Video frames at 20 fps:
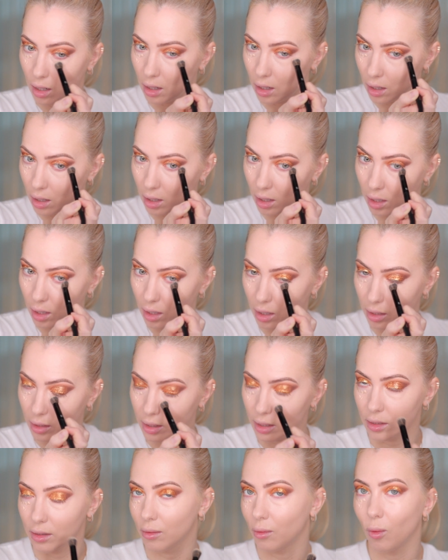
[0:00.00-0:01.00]
I
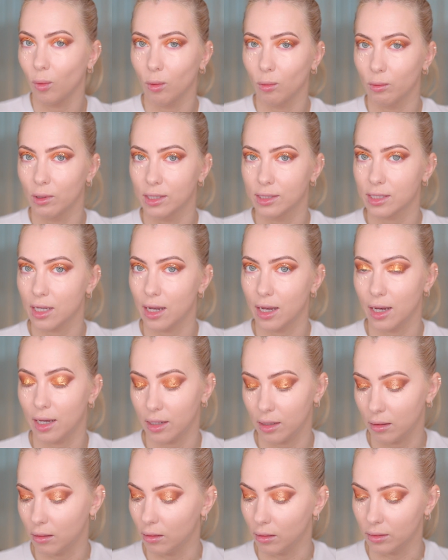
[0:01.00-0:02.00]
can always
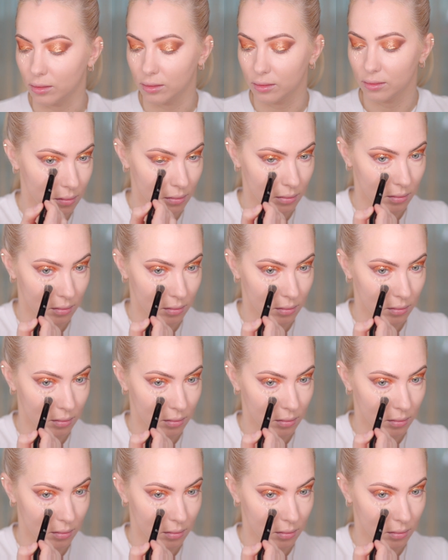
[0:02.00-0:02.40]
add on.